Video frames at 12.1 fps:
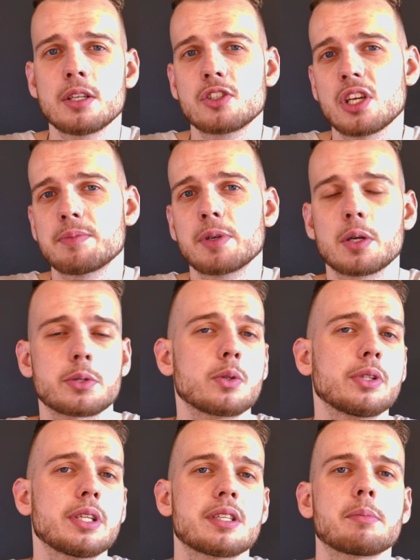just because
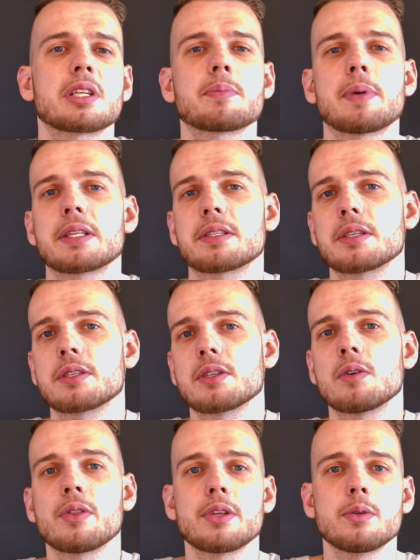you'll need some expenses
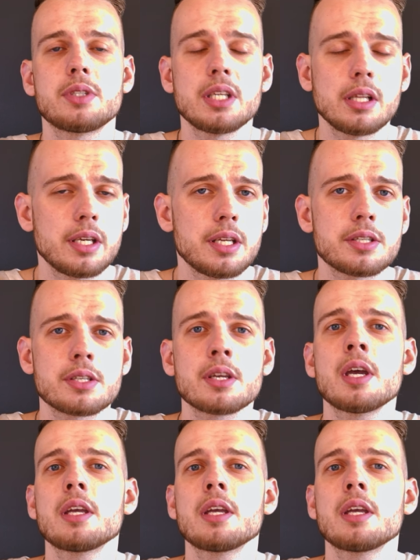on the utilities.